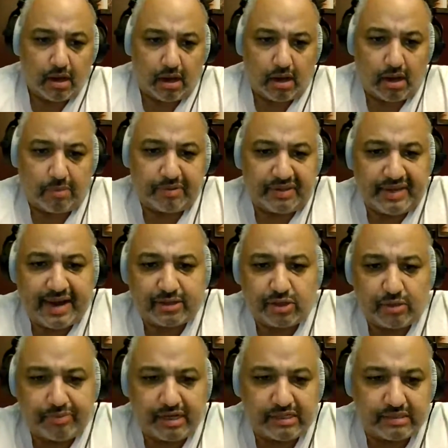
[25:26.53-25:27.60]
But the actor
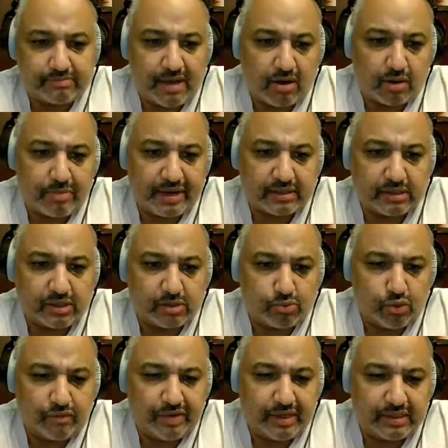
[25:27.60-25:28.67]
that plays Malcolm X in this
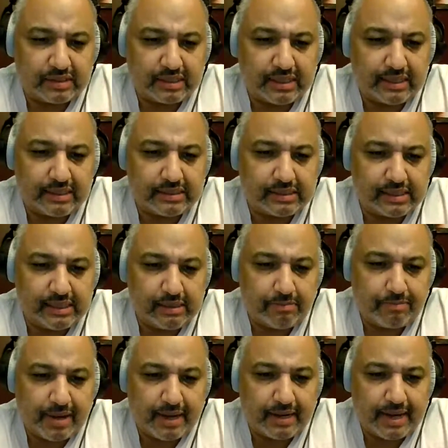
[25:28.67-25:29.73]
movie is Kingsley
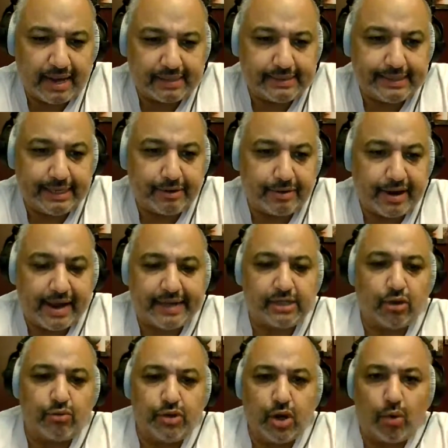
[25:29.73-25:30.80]
Ben Adir. Now, I
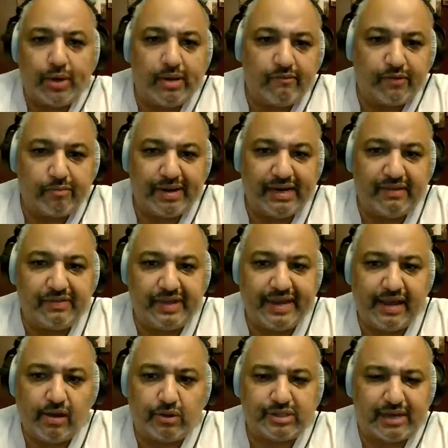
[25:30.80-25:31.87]
don't know him from anything
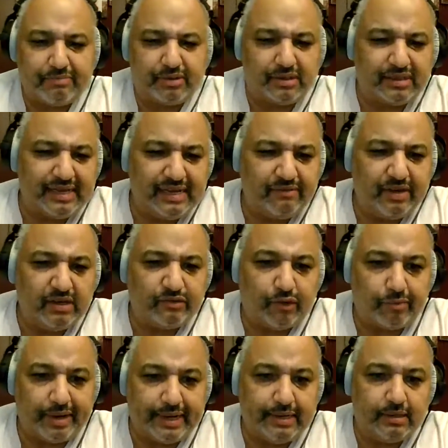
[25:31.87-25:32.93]
else. I believe he's
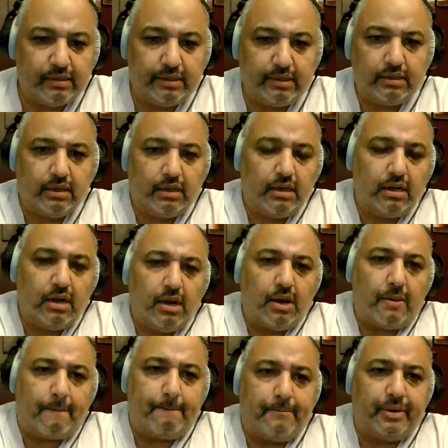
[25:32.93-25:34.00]
from England,
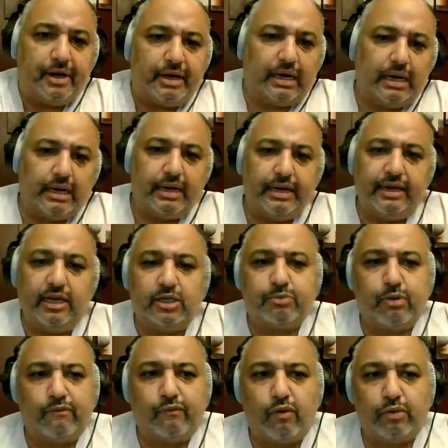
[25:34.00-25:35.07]
but his
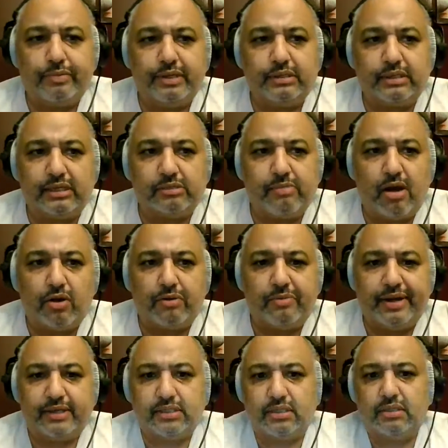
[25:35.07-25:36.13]
performance as Malcolm
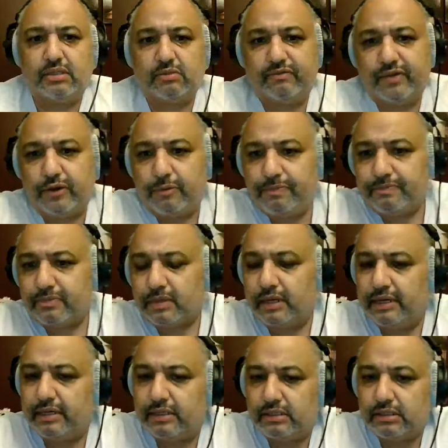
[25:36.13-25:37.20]
X in this film
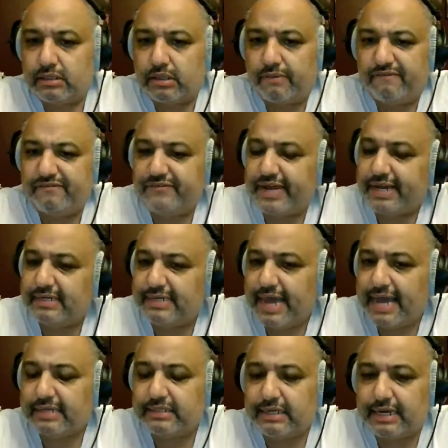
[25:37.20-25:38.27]
is
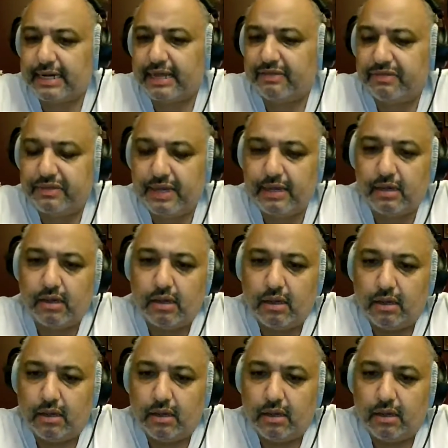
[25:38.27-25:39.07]
fantastic. And I think